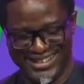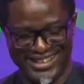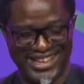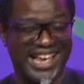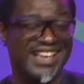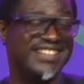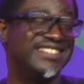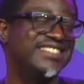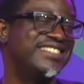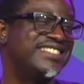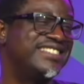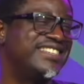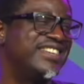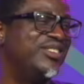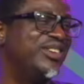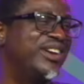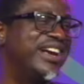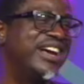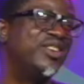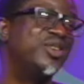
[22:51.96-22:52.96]
As they say,
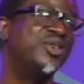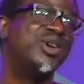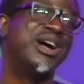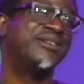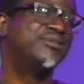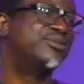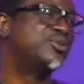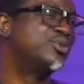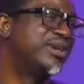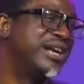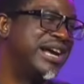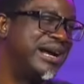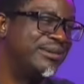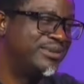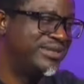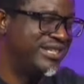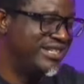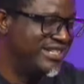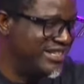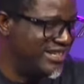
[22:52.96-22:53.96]
you cannot have two
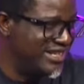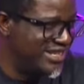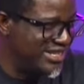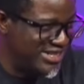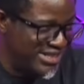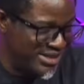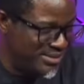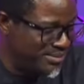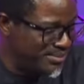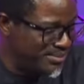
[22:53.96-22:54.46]
captains in a ship.